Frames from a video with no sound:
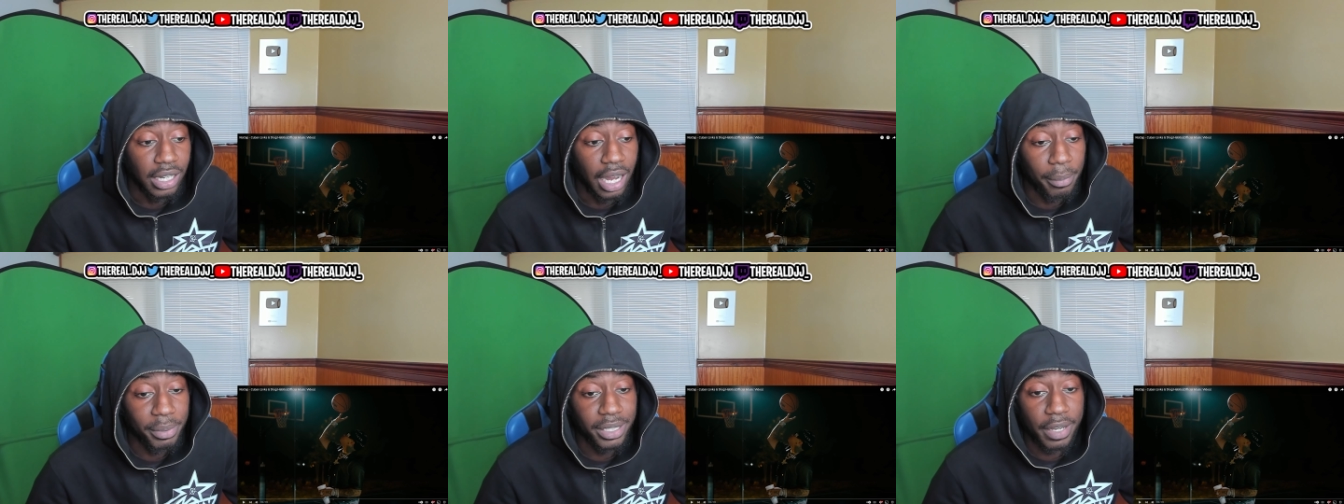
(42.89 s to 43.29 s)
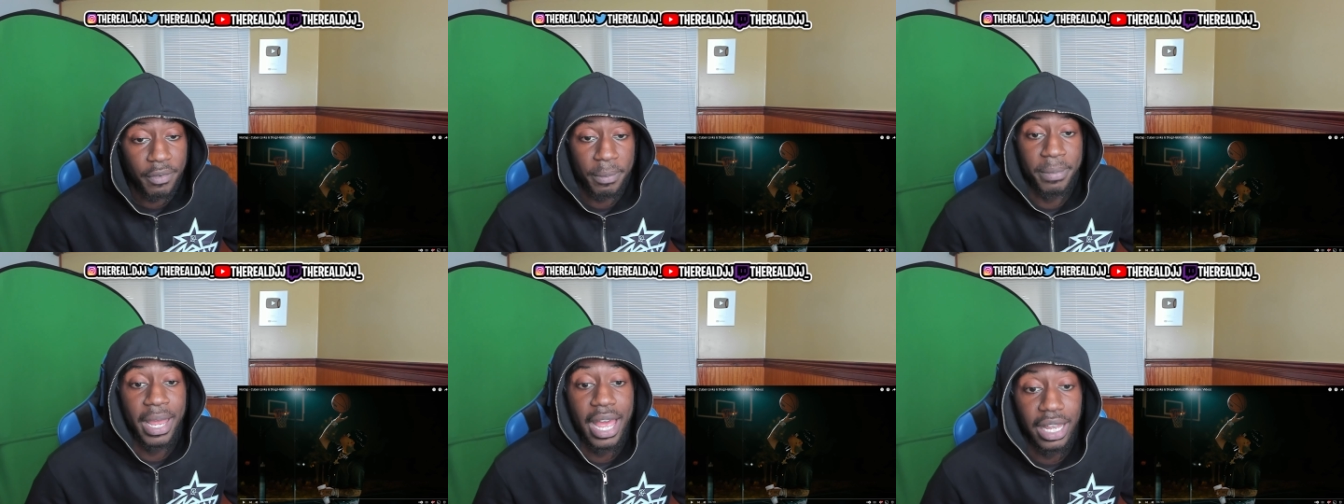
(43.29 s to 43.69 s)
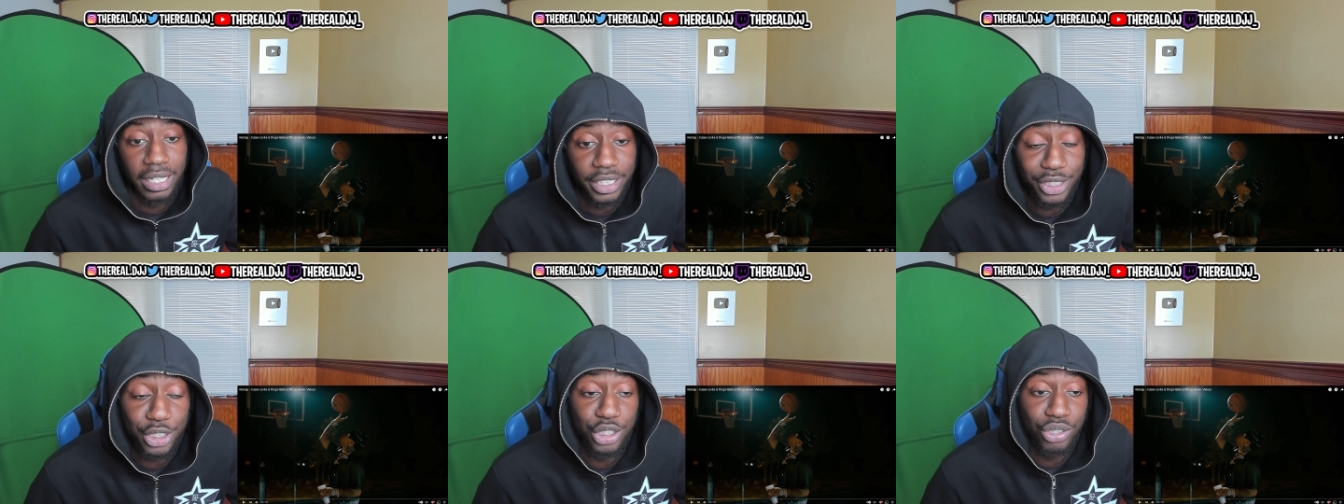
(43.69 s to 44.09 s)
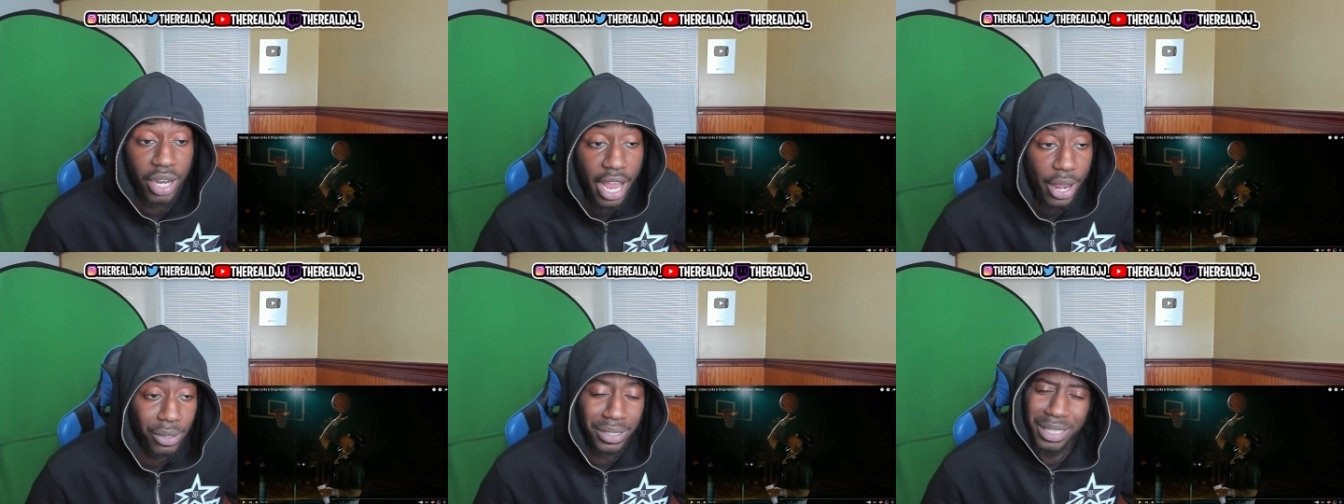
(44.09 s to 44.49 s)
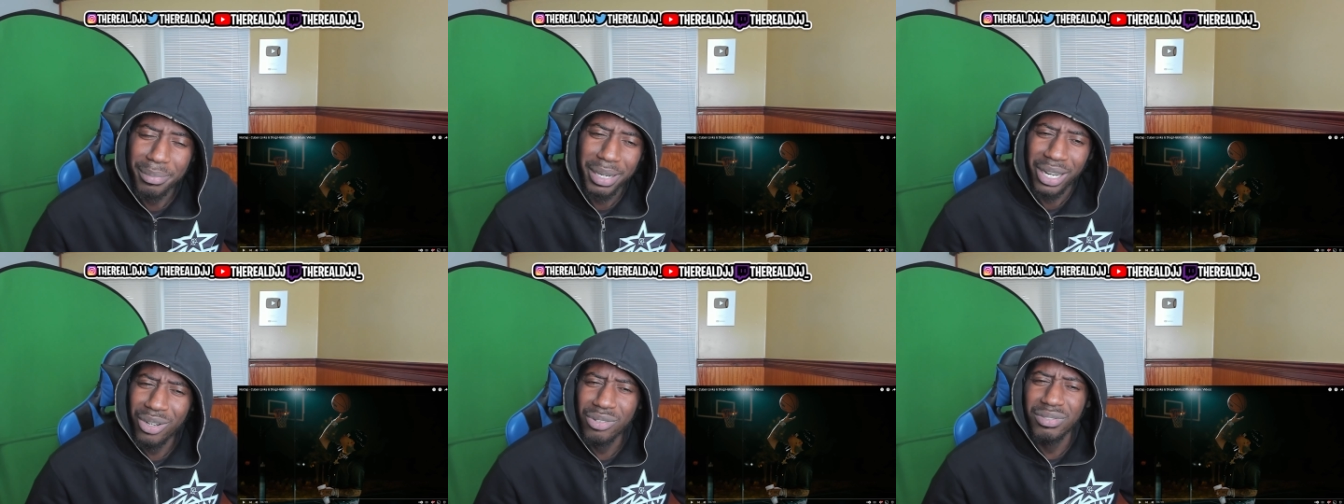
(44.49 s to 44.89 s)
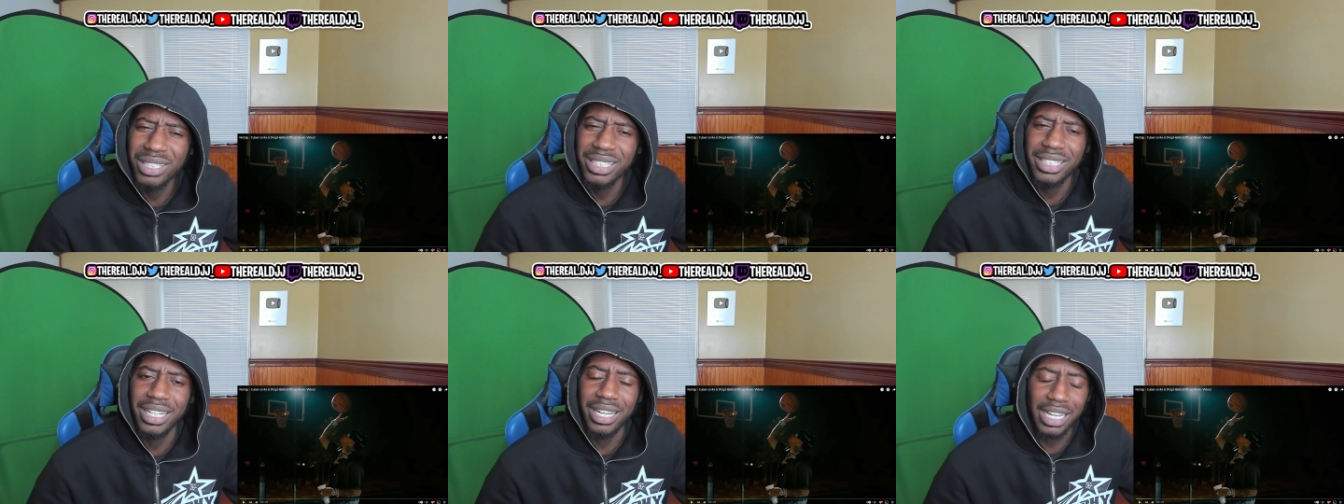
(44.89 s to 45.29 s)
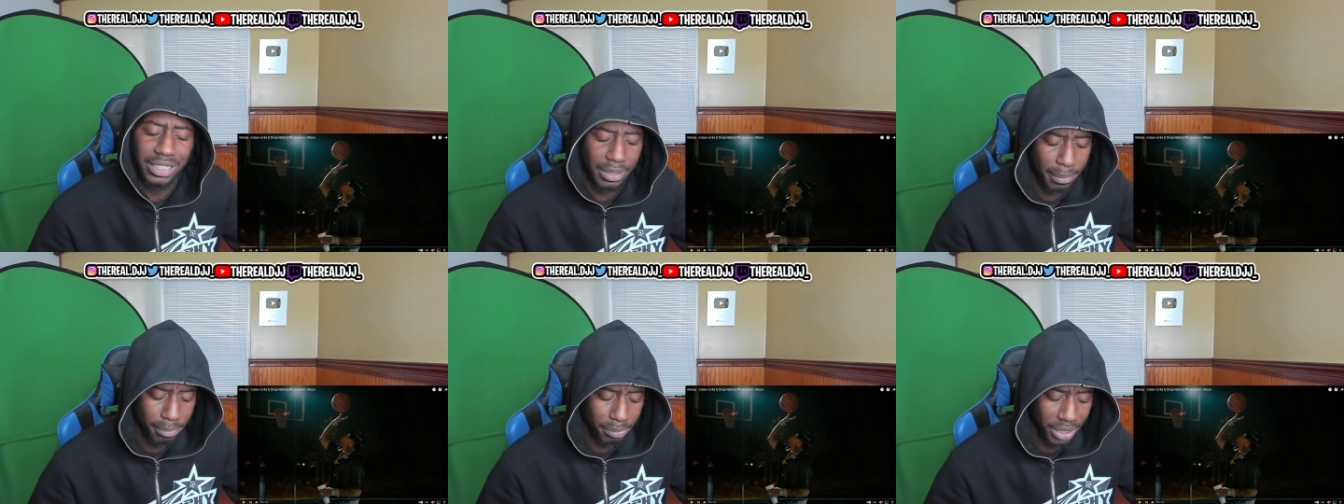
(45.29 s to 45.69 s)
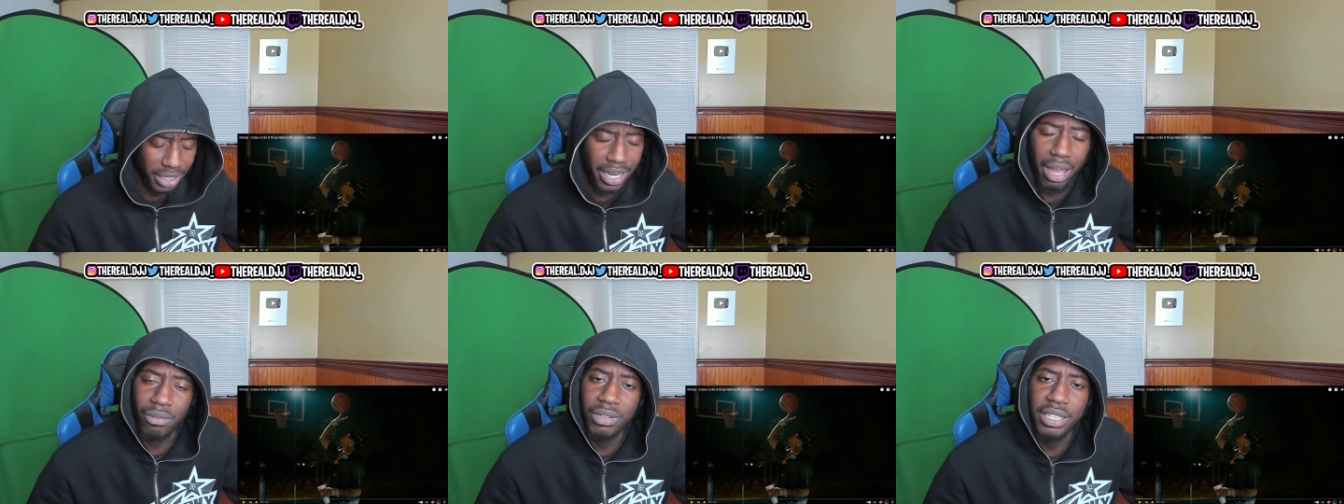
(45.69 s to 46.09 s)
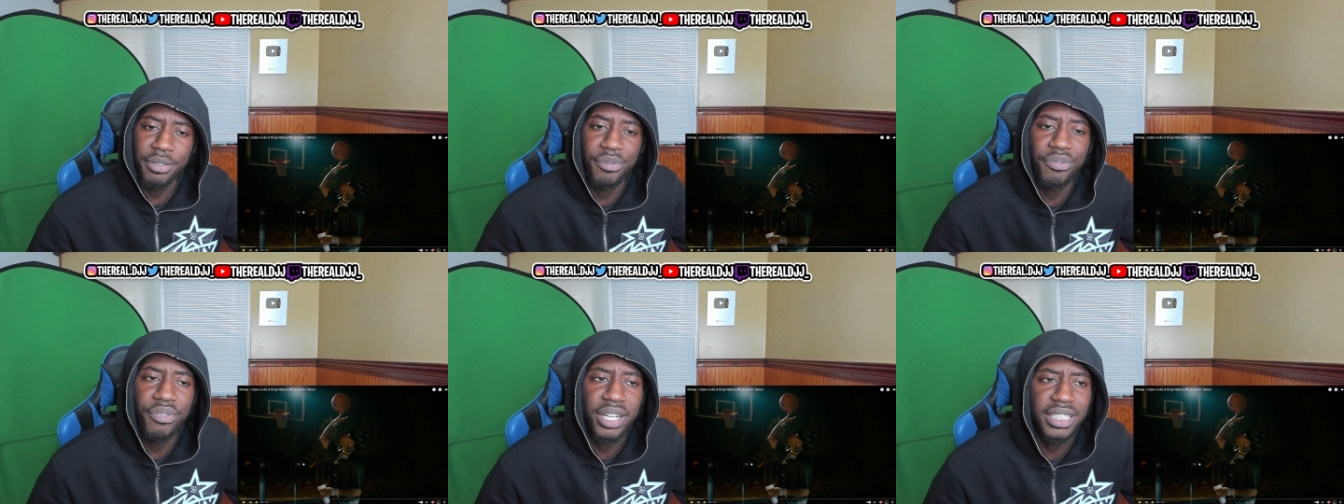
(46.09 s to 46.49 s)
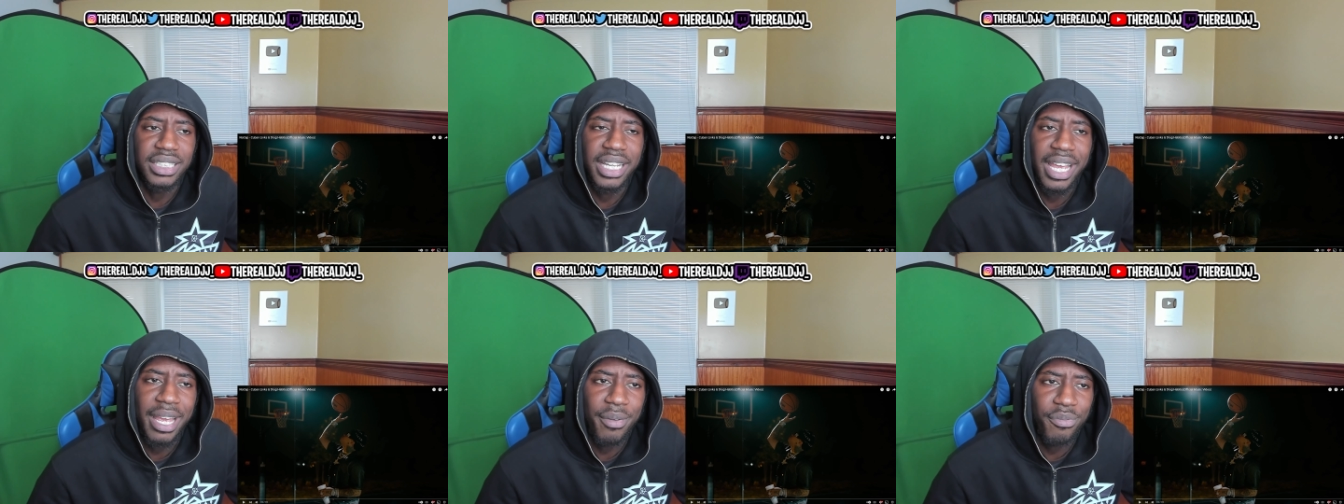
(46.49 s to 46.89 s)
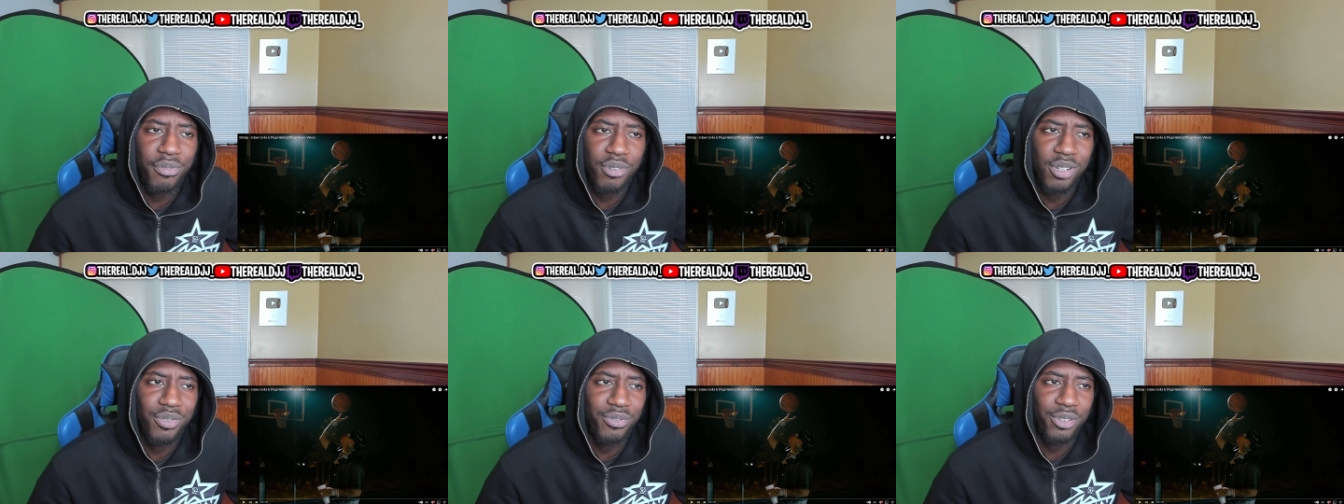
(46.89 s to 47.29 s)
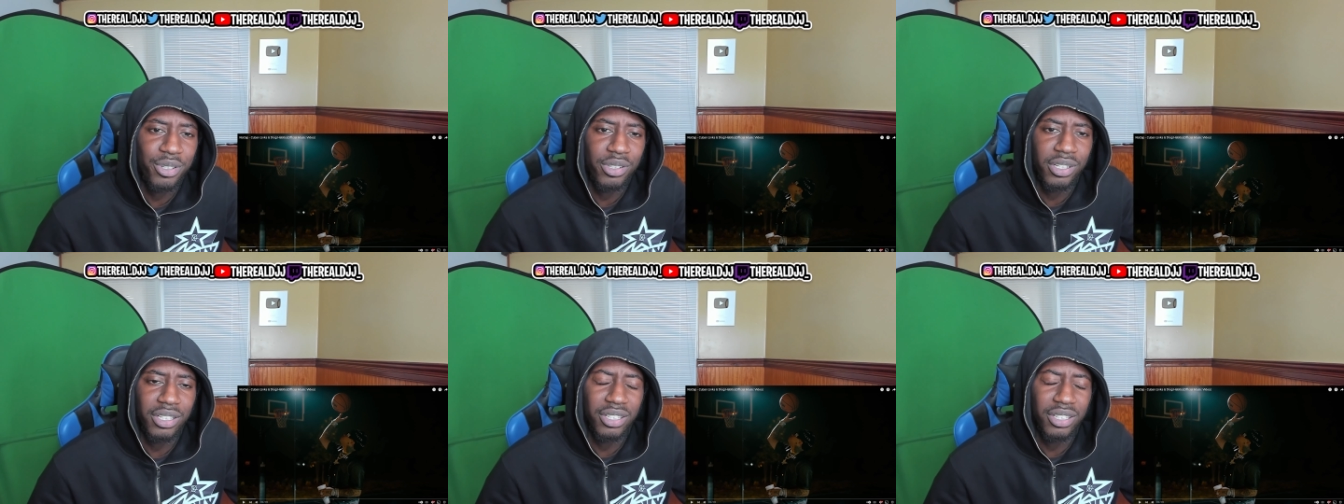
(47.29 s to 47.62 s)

I'm gonna give him that. At least he tried on it, but I don't really think that's a beat that really fits him for real, for real.